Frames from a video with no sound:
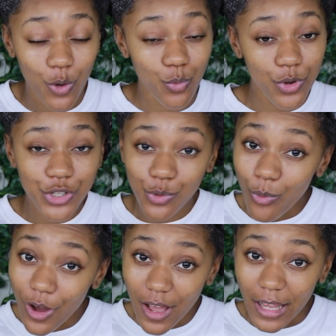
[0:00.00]
which
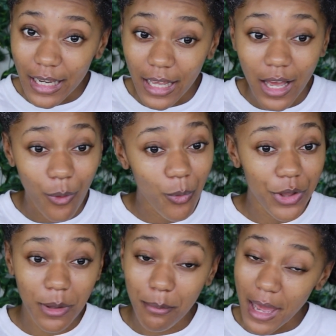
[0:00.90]
one
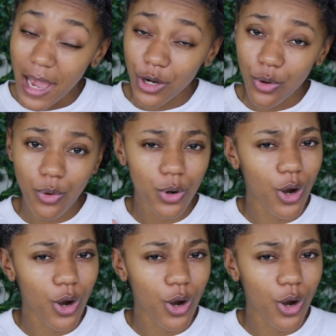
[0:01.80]
won the battle, or